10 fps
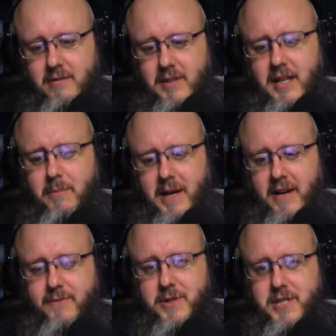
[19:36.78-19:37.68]
Think about
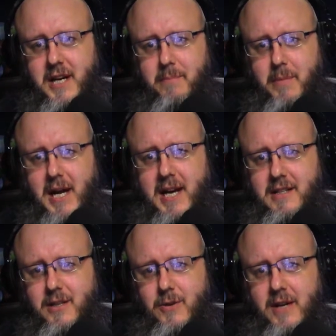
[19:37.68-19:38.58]
it for a second.
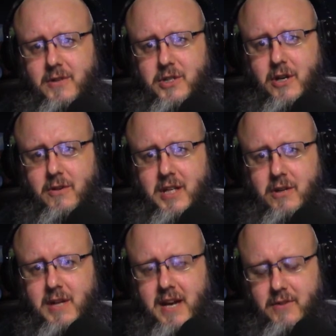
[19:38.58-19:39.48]
Mike, do you have a show that
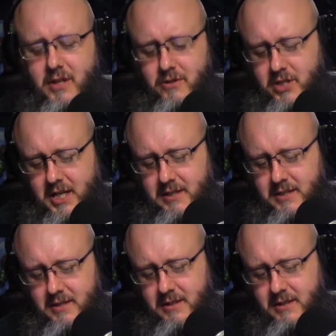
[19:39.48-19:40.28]
you gave another chance?